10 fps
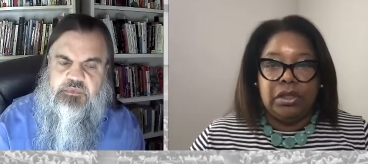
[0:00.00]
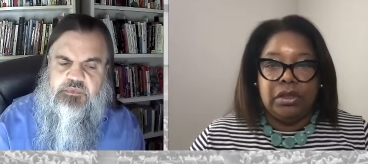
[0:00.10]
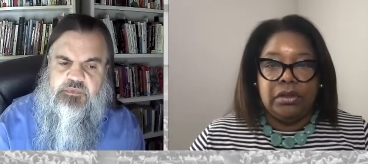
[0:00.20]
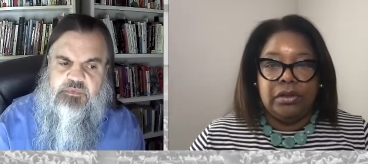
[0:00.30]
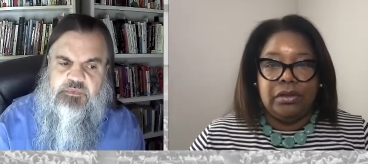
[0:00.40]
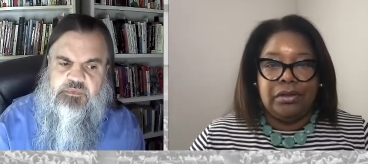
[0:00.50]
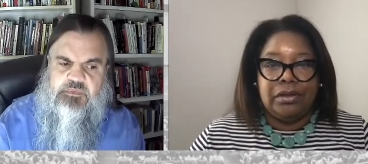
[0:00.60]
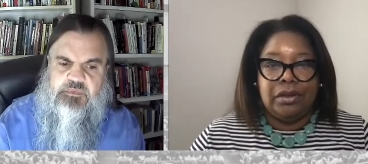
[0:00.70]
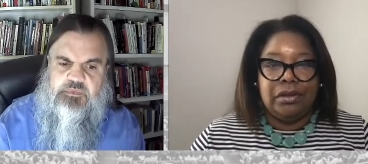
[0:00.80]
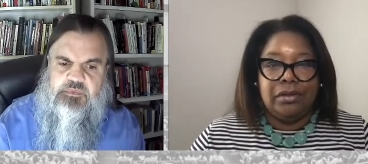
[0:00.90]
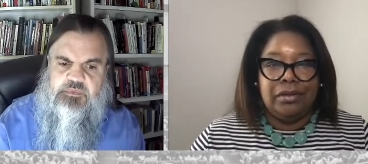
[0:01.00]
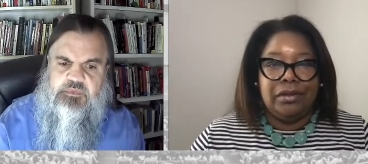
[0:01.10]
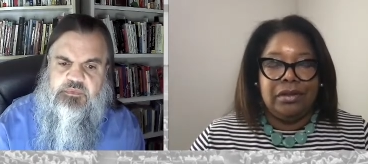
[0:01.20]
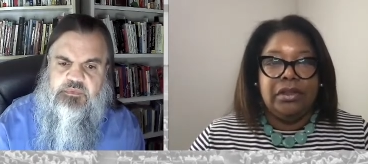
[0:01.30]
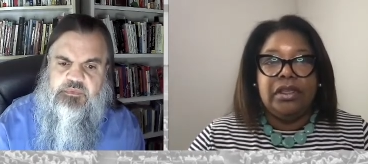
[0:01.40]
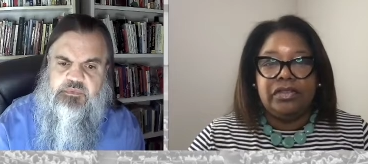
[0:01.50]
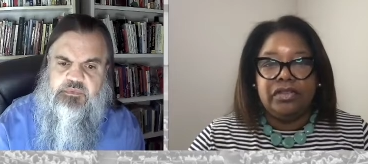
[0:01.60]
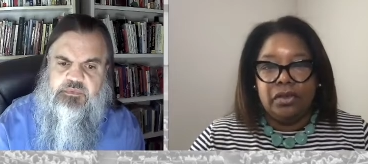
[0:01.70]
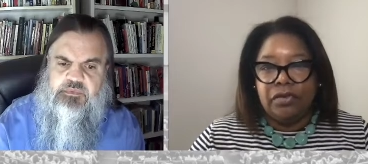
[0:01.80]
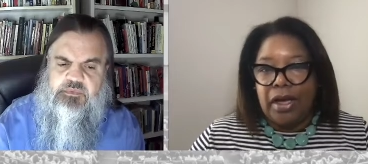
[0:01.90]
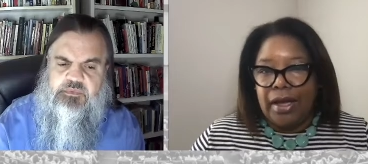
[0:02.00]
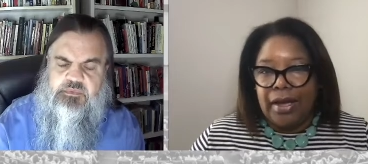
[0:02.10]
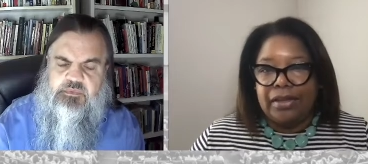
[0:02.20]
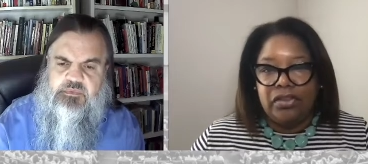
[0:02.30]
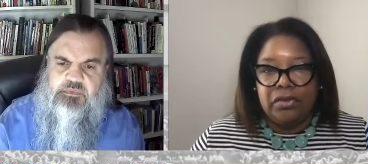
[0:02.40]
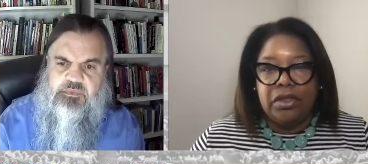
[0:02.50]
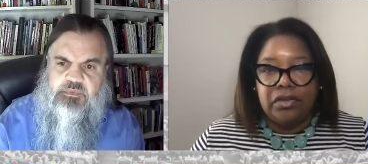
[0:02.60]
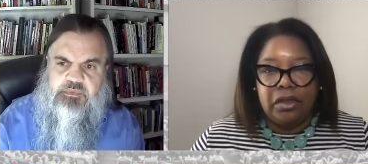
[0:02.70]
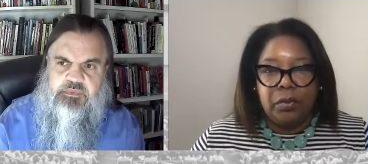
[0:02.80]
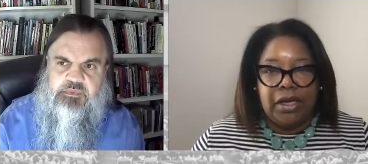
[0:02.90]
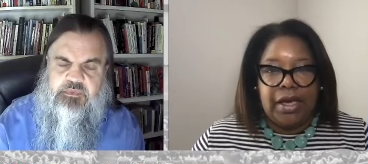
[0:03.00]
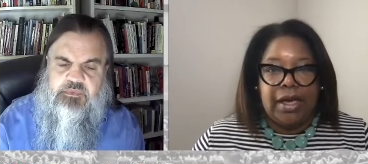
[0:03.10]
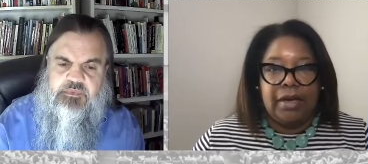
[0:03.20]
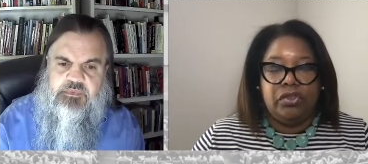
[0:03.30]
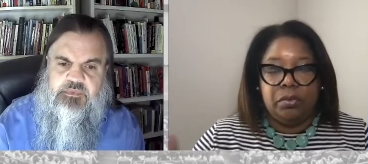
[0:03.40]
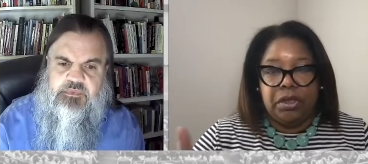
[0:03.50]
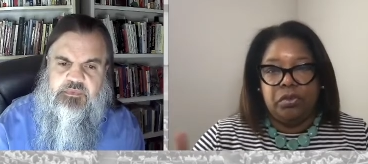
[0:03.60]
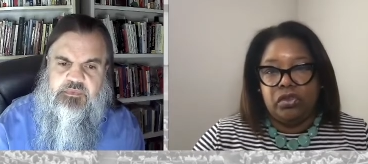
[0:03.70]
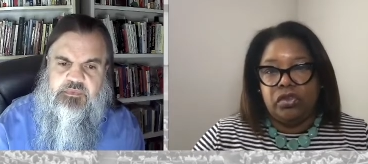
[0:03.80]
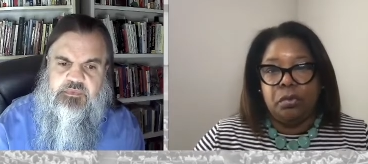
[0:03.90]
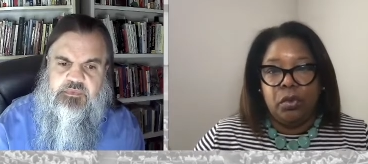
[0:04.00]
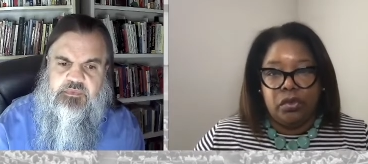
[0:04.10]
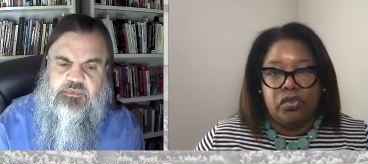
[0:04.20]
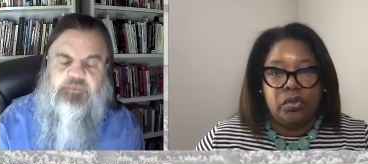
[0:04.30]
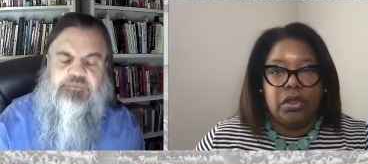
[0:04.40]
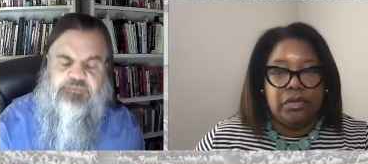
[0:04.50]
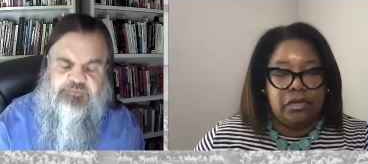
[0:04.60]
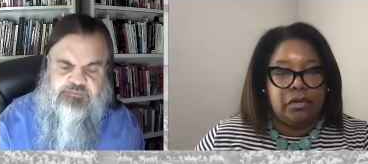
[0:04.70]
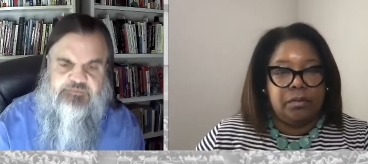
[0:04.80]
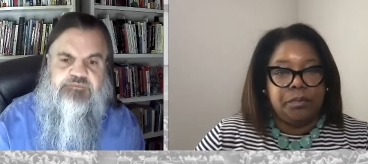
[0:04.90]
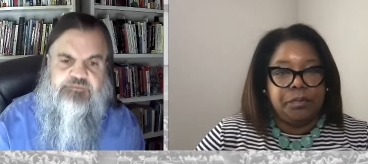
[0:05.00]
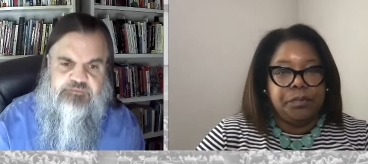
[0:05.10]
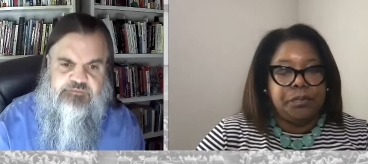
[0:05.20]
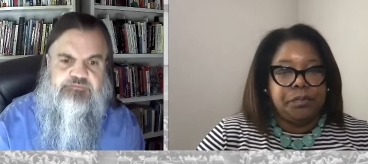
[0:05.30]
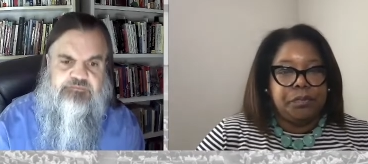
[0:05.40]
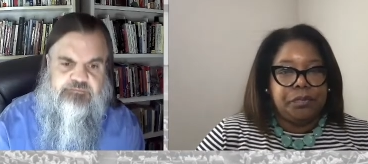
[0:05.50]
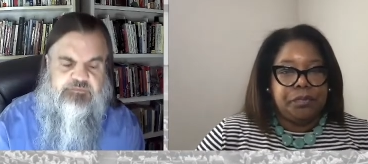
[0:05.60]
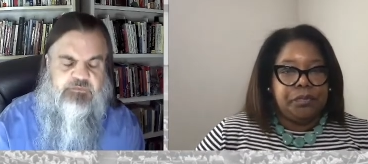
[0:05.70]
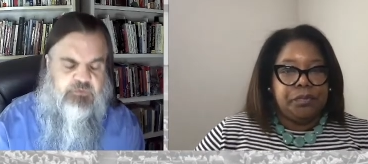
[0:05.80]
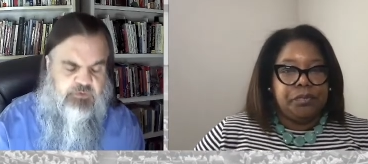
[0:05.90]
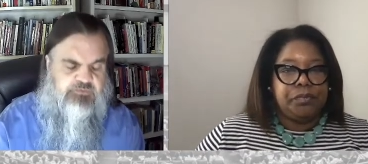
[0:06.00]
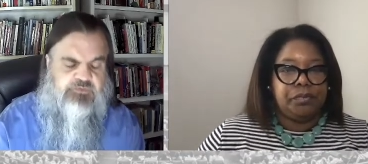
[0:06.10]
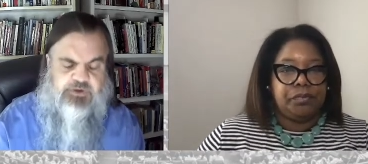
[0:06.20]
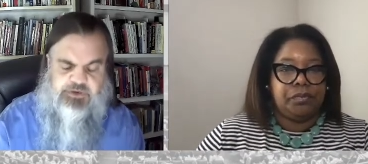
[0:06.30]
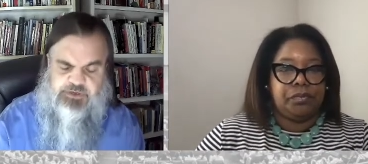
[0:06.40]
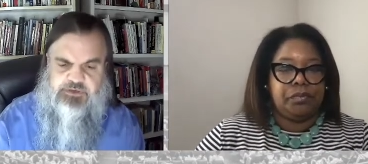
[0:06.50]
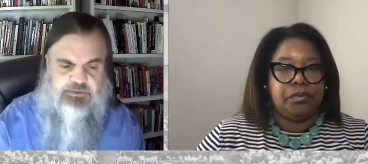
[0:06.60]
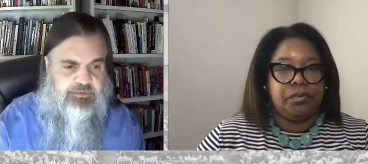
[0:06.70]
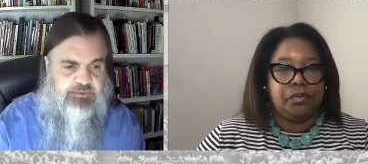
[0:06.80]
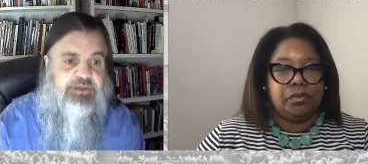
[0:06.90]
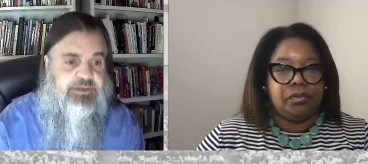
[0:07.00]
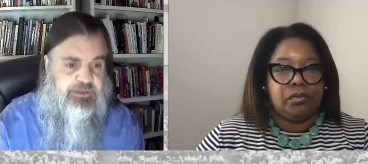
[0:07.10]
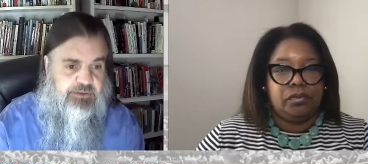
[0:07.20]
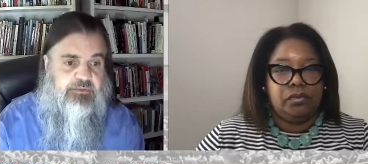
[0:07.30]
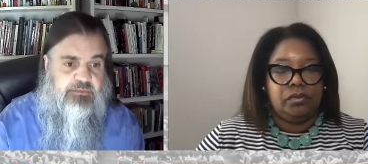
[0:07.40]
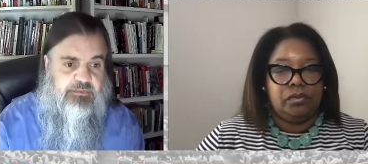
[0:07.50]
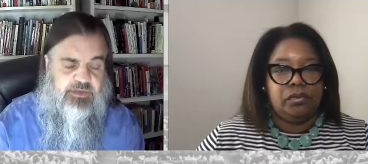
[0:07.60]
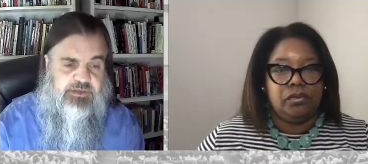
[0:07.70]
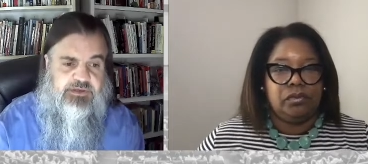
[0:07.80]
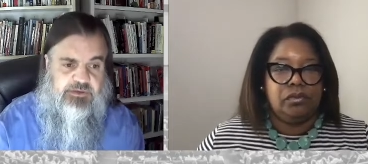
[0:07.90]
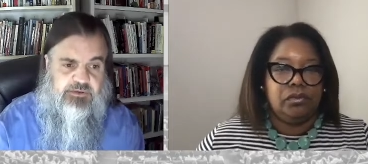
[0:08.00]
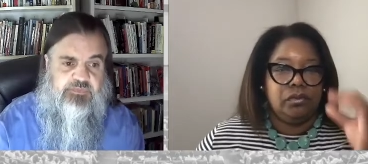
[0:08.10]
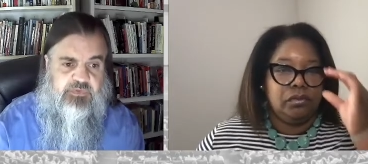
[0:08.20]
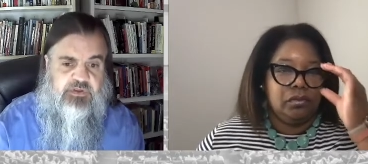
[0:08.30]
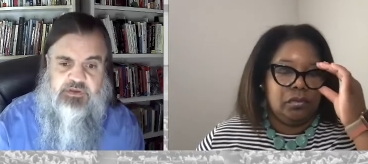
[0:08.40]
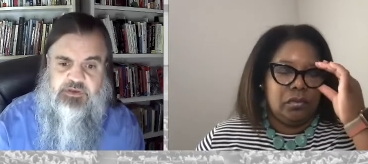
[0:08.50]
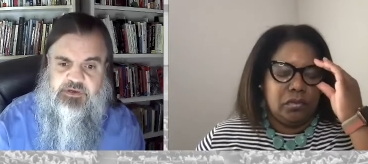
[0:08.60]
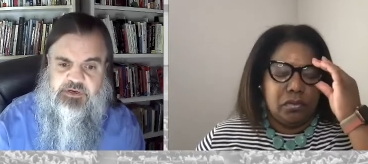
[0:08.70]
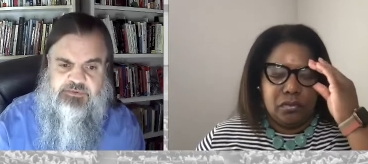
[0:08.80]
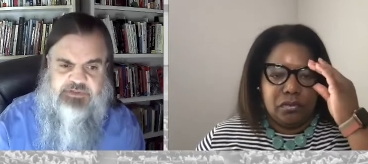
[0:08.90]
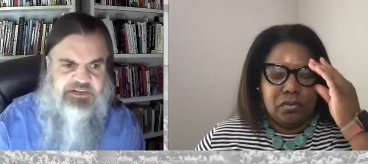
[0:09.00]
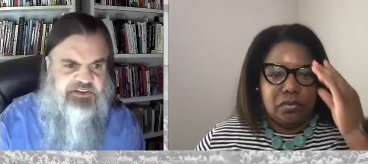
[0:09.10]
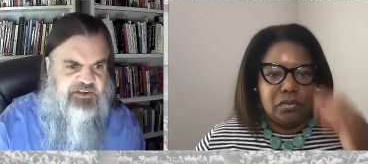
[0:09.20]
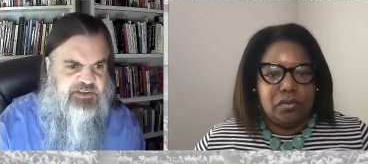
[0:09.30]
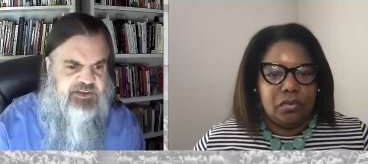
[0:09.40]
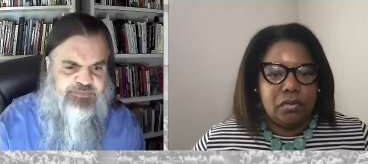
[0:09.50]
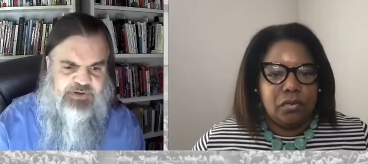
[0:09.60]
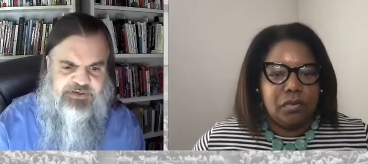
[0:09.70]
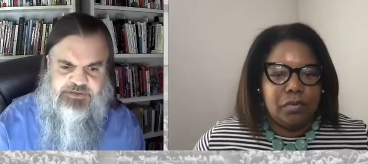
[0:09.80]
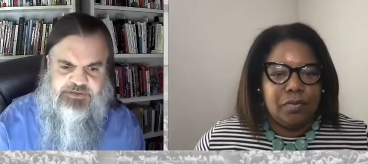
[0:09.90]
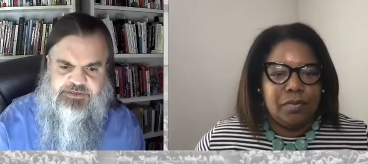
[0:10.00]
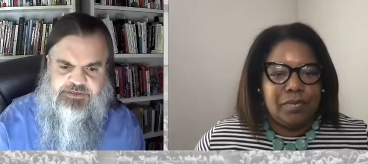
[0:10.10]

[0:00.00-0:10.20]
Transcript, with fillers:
Speaker 1: the list of activities that we have to be able to support students.
Speaker 2: Oh, very good. Thank you. Thank you. I'm glad to see that in Boston too.